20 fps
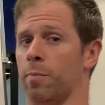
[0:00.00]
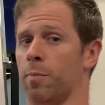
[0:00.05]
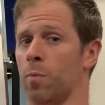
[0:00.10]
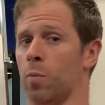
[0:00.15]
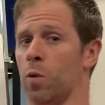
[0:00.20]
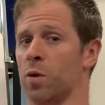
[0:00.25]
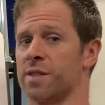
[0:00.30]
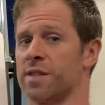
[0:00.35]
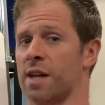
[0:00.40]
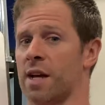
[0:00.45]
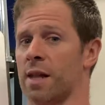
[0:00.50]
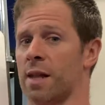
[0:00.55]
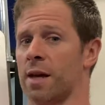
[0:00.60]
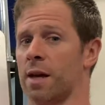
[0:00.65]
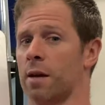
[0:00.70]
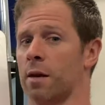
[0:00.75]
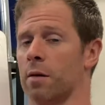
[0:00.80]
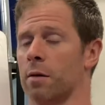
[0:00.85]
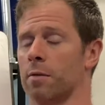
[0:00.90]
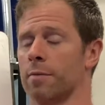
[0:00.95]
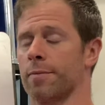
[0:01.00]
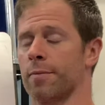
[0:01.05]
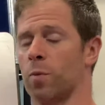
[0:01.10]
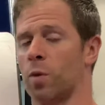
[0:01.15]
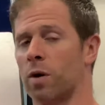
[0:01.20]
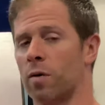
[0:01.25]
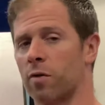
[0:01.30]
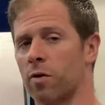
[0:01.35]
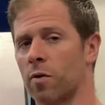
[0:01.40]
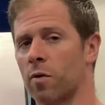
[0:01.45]
What's that like?
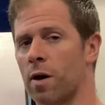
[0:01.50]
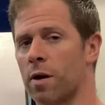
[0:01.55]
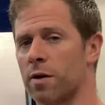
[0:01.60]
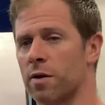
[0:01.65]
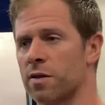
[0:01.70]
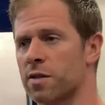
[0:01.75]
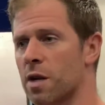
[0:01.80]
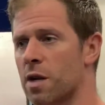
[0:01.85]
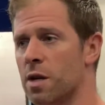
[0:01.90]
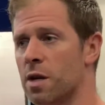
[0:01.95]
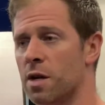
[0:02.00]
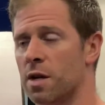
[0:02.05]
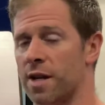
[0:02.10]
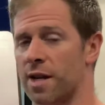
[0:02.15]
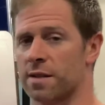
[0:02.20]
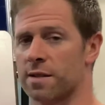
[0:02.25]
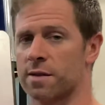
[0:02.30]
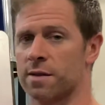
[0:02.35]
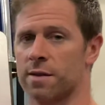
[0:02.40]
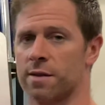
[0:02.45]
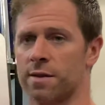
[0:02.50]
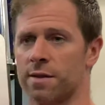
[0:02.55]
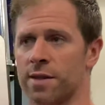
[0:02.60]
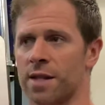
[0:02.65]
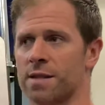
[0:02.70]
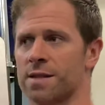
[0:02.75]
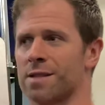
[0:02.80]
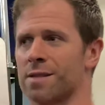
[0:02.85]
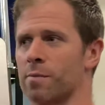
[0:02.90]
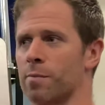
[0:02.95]
Well, for runners, that's
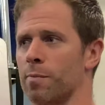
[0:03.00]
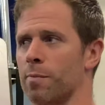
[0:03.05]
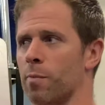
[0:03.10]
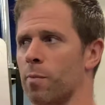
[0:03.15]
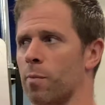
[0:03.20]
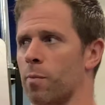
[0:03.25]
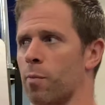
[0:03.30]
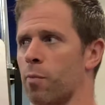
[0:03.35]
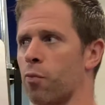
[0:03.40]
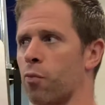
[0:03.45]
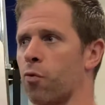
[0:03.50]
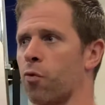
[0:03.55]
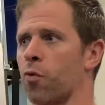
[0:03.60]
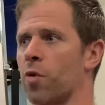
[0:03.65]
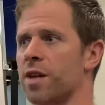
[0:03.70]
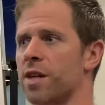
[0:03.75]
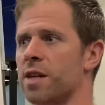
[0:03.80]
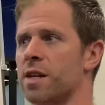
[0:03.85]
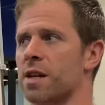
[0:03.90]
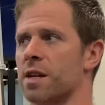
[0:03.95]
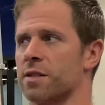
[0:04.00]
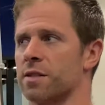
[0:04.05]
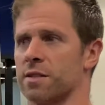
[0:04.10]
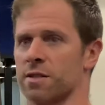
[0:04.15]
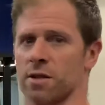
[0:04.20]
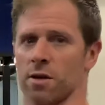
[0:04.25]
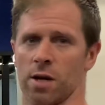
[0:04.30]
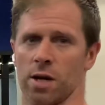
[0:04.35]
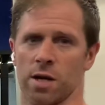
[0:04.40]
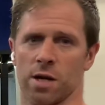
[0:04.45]
pretty
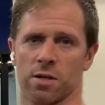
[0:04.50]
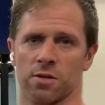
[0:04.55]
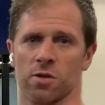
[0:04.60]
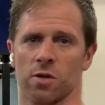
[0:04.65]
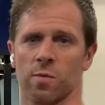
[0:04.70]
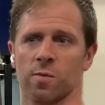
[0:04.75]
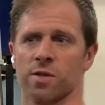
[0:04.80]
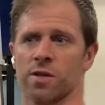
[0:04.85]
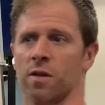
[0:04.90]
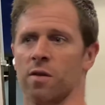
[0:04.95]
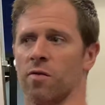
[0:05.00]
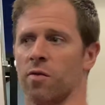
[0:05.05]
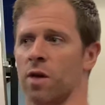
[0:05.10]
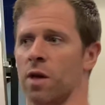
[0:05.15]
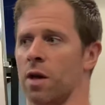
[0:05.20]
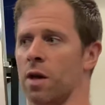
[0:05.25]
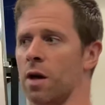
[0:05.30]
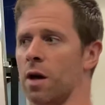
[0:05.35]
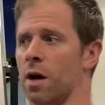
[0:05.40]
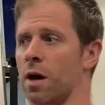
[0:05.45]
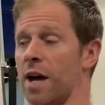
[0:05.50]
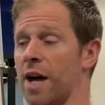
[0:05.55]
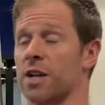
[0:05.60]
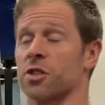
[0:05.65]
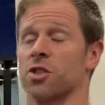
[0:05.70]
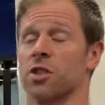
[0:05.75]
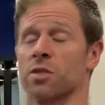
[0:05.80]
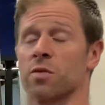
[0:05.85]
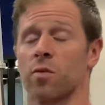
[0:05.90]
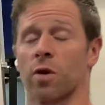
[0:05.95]
necessary in terms of,
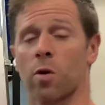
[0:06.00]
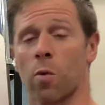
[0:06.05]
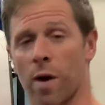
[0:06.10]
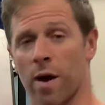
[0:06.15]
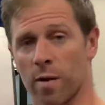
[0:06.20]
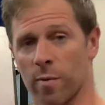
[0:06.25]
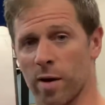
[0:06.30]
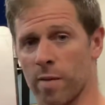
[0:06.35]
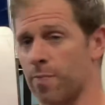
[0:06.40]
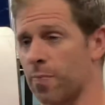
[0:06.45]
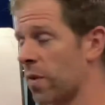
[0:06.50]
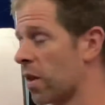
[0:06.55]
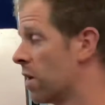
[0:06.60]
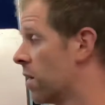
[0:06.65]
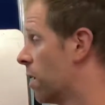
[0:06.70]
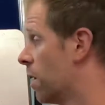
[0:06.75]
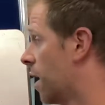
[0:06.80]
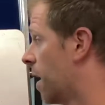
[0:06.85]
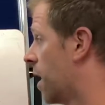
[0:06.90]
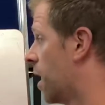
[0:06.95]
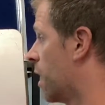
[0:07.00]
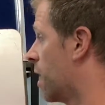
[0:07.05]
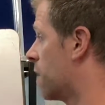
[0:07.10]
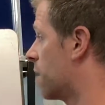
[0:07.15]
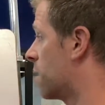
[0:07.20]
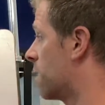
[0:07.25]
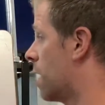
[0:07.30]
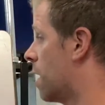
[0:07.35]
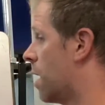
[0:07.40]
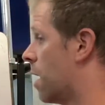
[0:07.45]
actually it's a requirement.
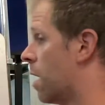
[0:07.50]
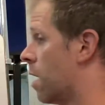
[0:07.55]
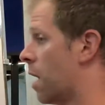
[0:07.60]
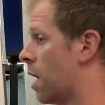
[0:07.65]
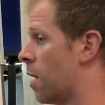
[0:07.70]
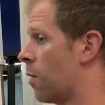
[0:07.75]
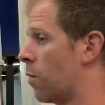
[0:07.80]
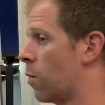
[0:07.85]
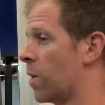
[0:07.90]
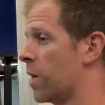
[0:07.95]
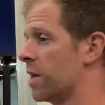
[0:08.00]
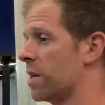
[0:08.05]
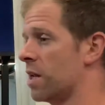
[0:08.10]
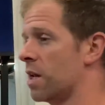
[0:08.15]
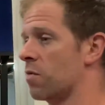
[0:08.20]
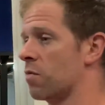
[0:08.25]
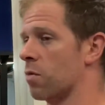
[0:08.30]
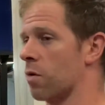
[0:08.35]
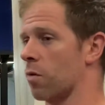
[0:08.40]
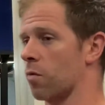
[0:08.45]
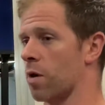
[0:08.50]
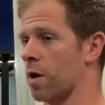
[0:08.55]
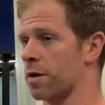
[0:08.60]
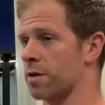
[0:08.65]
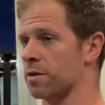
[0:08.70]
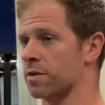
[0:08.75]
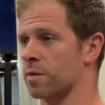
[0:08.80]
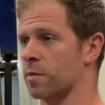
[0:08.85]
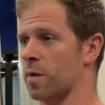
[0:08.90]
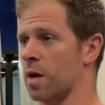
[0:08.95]
And we need
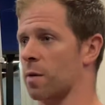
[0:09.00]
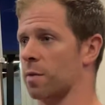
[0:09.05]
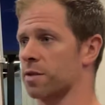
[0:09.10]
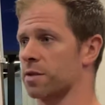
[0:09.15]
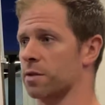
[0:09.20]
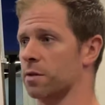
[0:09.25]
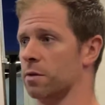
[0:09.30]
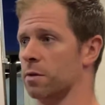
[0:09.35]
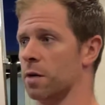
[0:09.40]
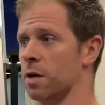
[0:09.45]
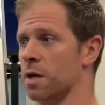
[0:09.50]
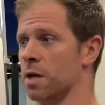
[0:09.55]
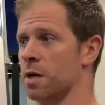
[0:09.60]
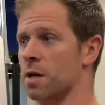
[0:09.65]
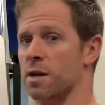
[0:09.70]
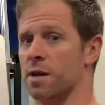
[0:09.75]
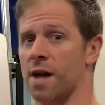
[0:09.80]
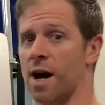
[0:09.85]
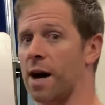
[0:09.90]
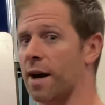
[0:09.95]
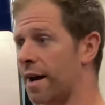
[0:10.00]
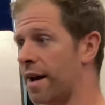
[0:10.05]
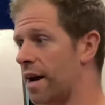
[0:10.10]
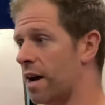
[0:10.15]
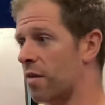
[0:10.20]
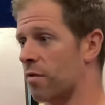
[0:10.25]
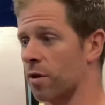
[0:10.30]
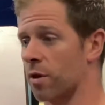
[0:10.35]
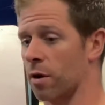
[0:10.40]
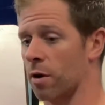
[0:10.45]
runners to be able to not
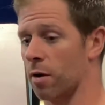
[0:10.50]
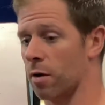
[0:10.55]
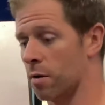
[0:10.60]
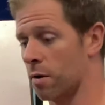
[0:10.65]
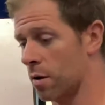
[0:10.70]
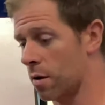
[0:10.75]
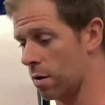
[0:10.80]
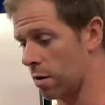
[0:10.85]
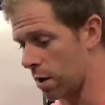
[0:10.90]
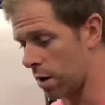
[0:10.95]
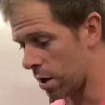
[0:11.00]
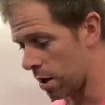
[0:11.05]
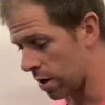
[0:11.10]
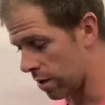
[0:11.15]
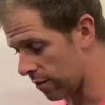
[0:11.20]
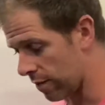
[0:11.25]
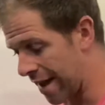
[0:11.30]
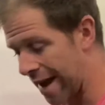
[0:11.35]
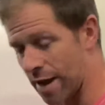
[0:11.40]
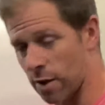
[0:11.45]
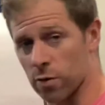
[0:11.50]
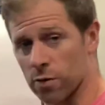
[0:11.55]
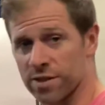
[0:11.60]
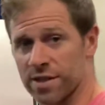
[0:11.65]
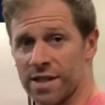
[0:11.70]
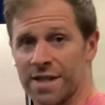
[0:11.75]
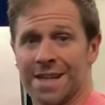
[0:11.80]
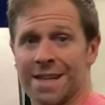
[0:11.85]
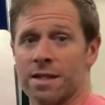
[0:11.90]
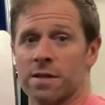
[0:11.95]
have their ankles
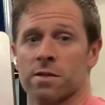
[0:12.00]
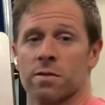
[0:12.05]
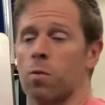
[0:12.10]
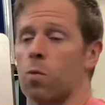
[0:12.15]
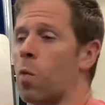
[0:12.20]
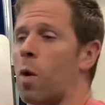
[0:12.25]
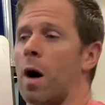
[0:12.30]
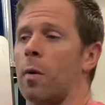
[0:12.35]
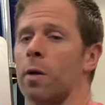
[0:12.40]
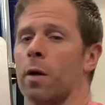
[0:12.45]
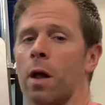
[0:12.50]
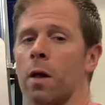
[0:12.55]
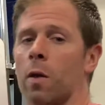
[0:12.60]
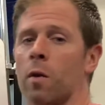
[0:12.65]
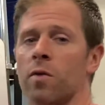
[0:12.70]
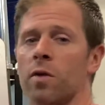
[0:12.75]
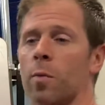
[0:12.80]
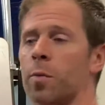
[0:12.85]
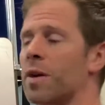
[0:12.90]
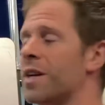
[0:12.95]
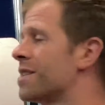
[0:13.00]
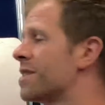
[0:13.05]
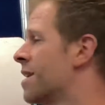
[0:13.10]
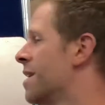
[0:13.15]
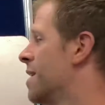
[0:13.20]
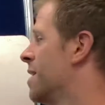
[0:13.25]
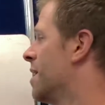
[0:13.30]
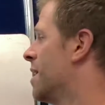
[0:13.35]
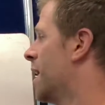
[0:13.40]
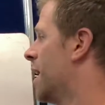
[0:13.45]
and knees wobble all over the place.
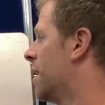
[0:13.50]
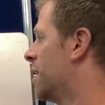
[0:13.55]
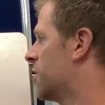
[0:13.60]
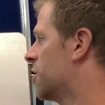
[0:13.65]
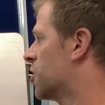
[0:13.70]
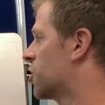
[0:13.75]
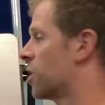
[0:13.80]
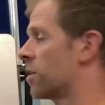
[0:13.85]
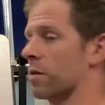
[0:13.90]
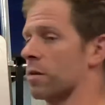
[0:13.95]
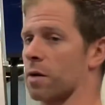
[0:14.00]
In addition,